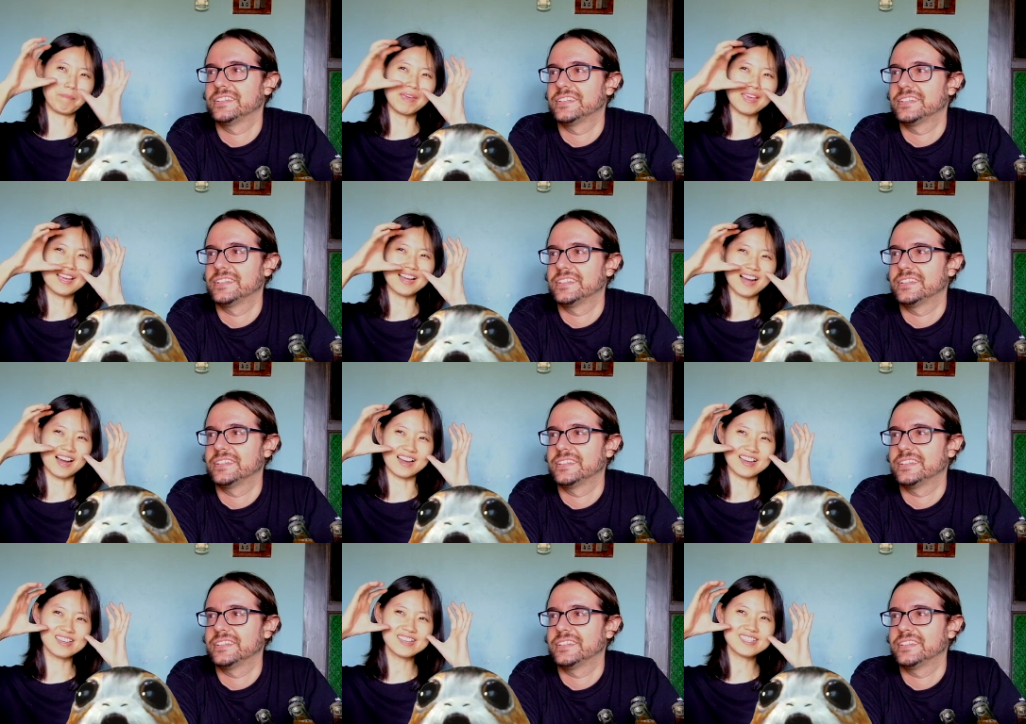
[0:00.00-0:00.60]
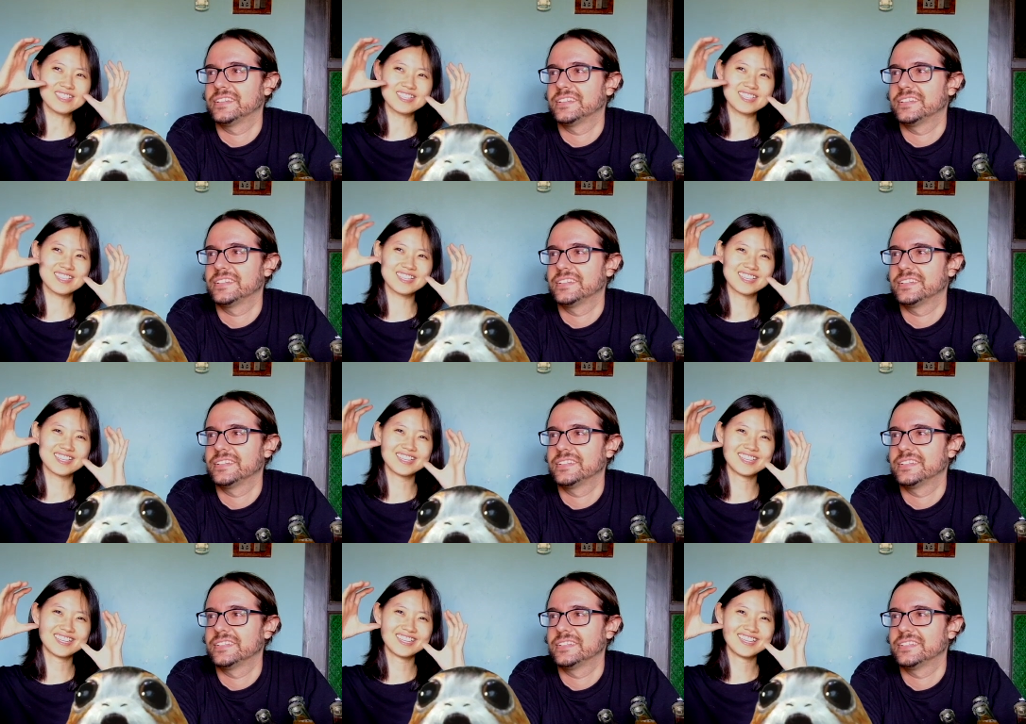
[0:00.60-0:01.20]
Speaker 1: big eyes?
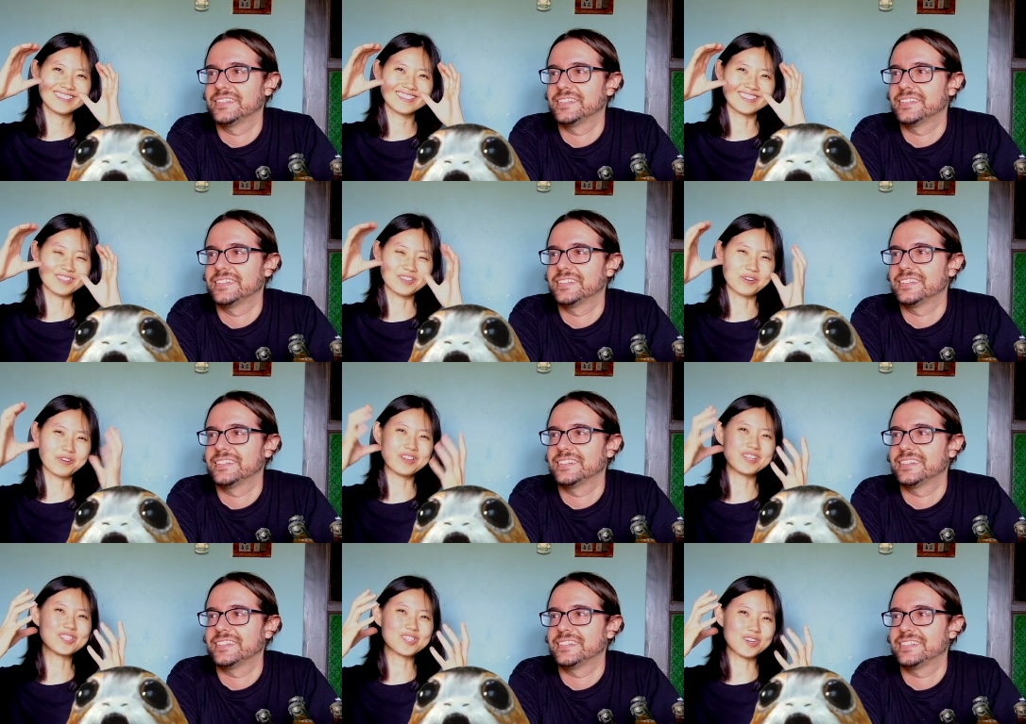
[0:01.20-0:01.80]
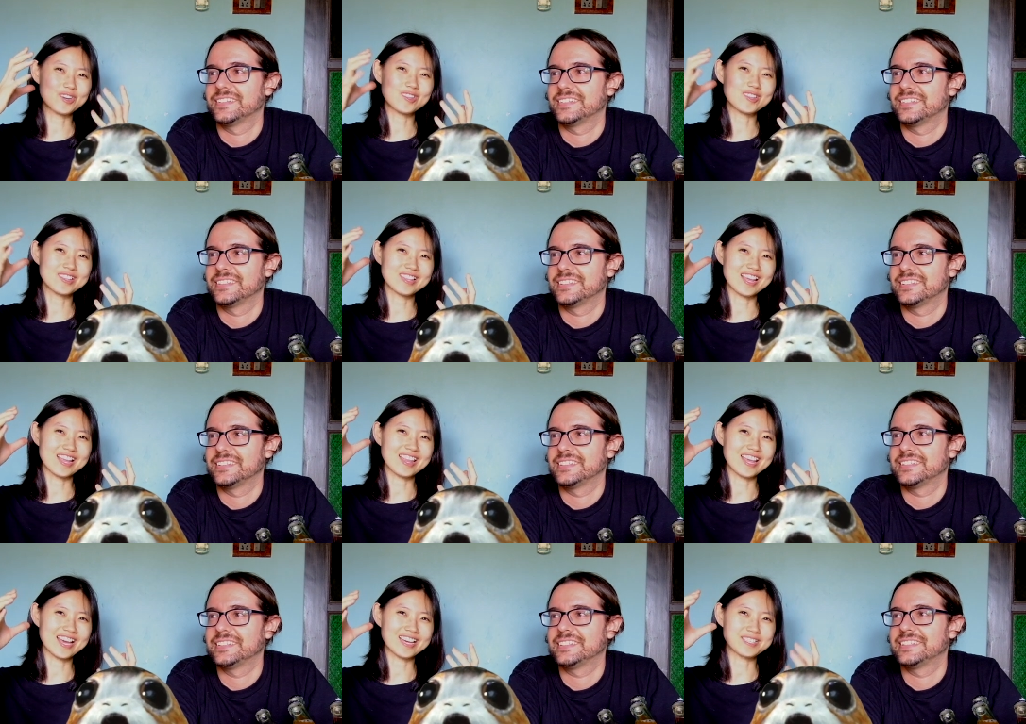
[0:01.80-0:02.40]
The creature that
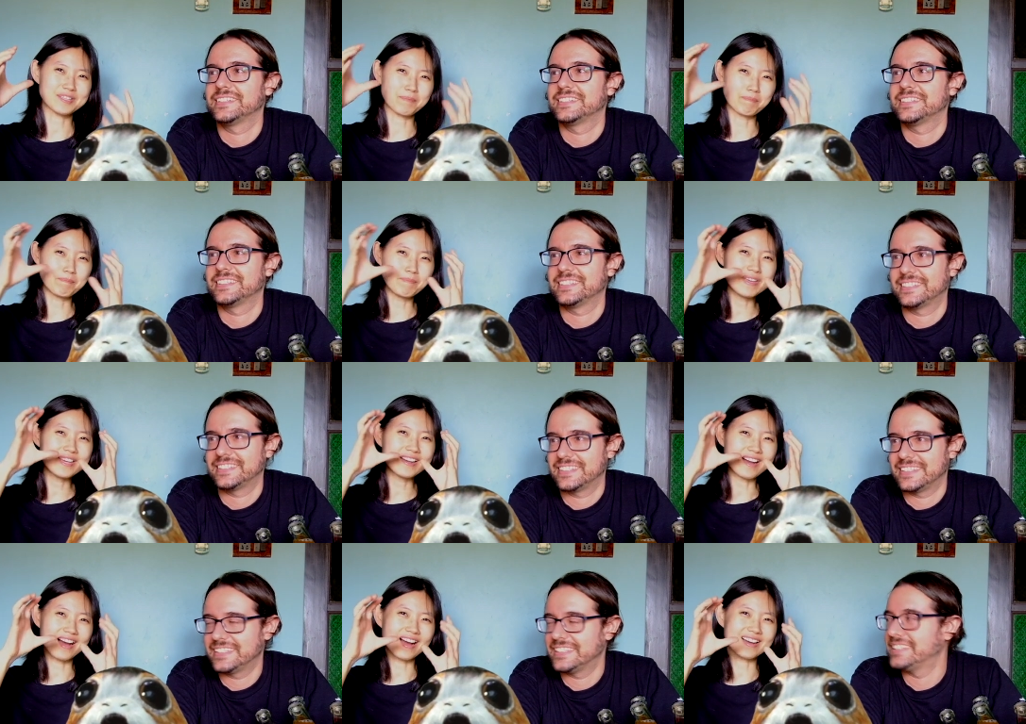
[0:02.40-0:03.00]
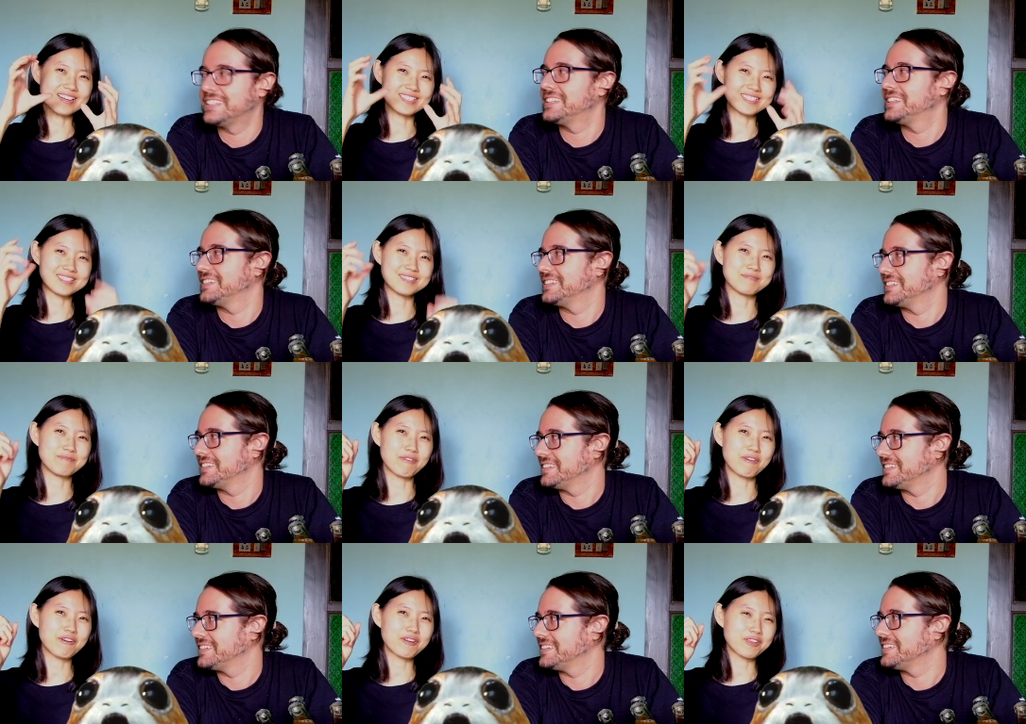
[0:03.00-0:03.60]
has a big eyes is
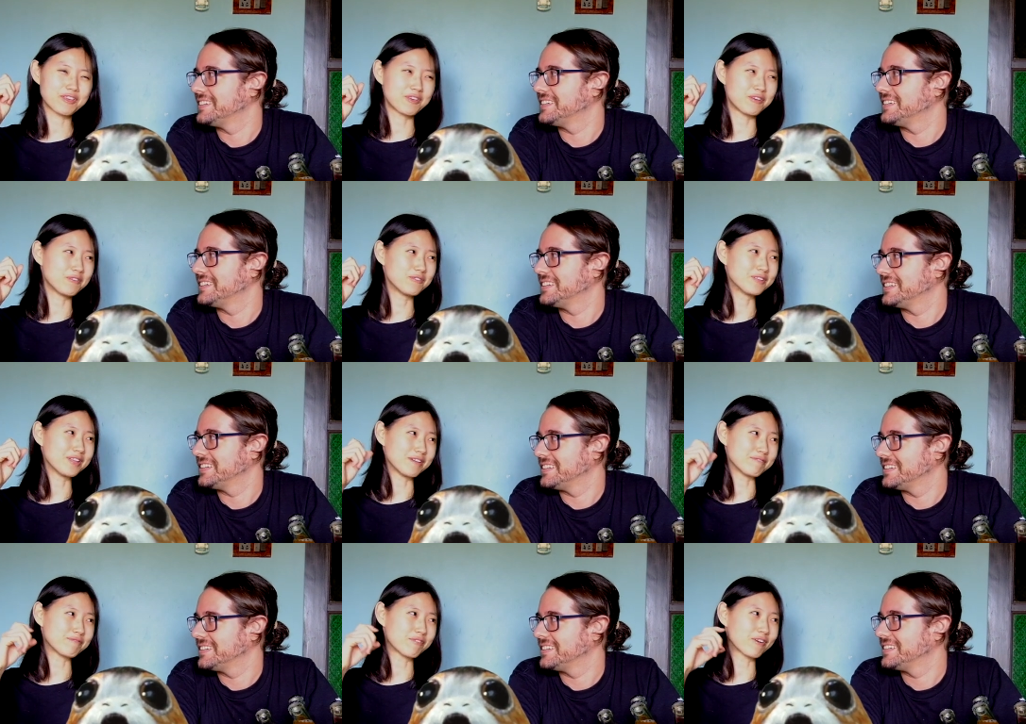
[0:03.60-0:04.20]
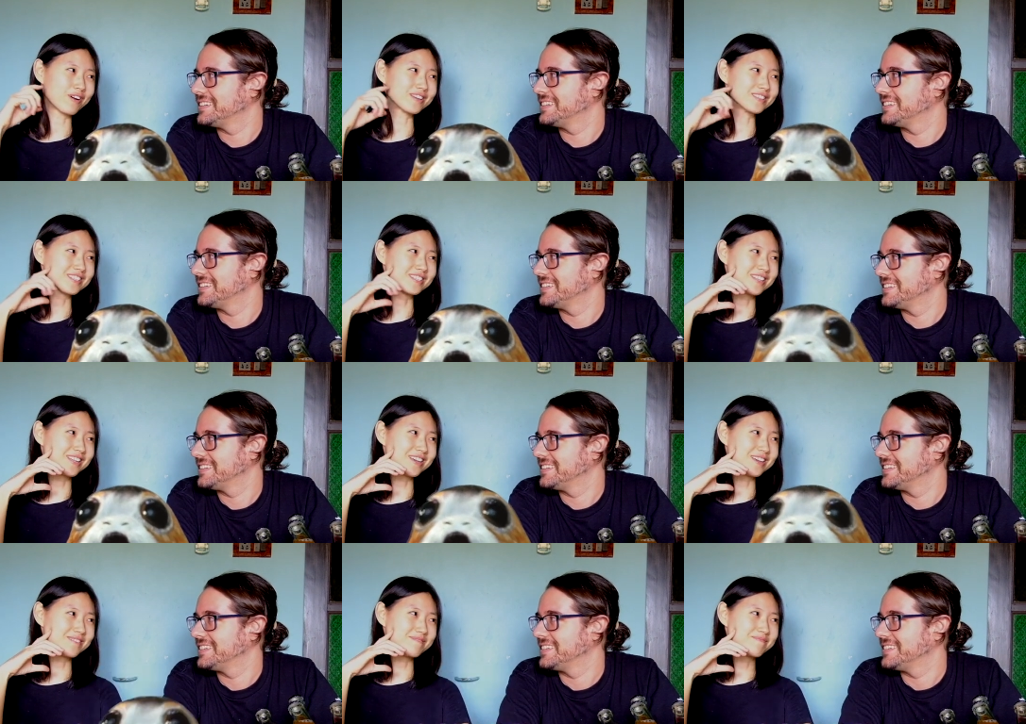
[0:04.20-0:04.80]
very cute. I forgot the
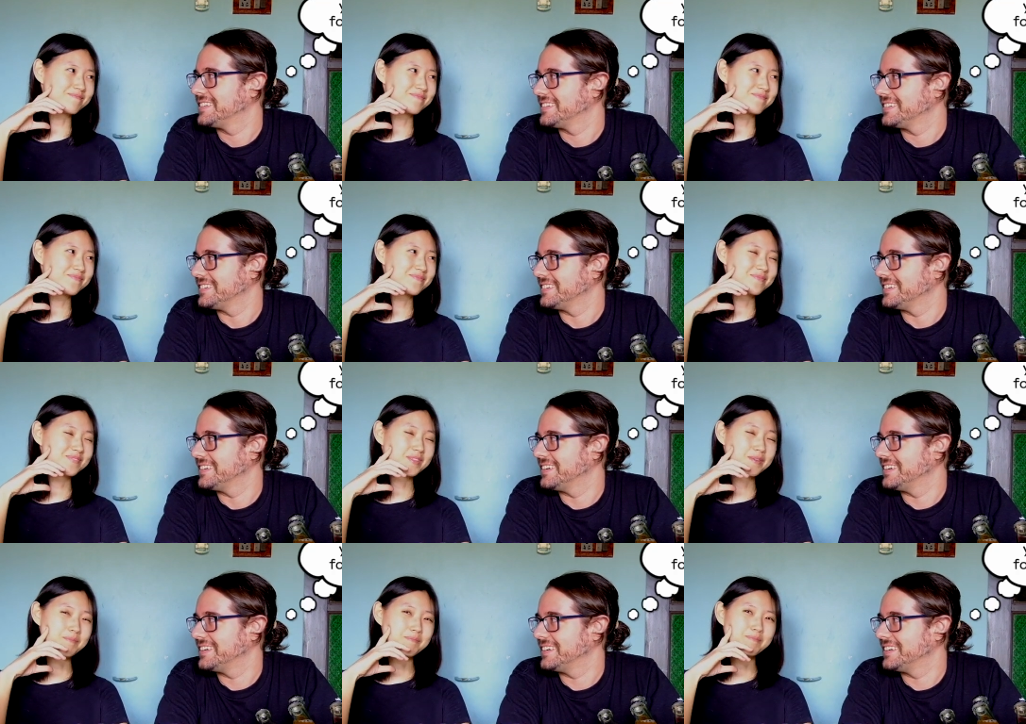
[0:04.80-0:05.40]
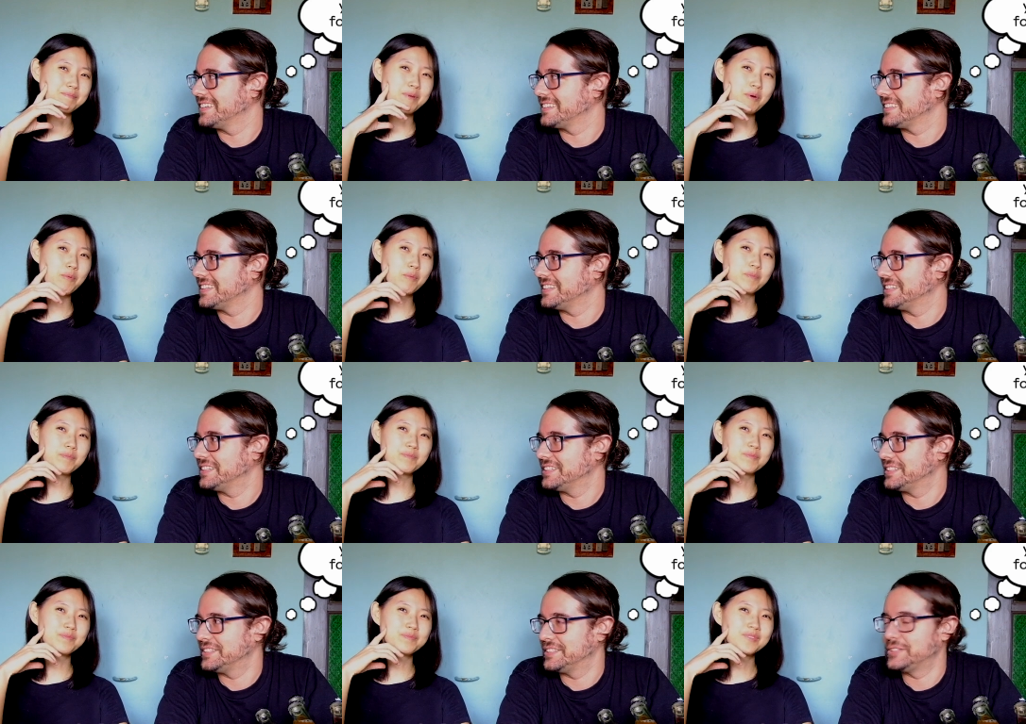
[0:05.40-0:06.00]
name. Yeah. But
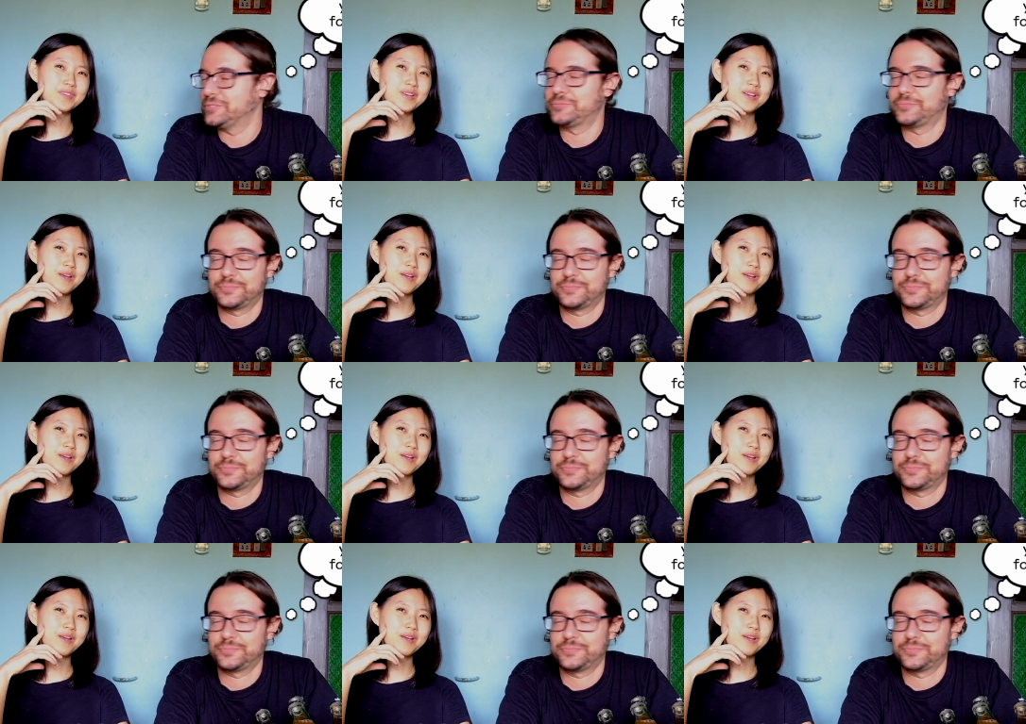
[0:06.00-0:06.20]
uh.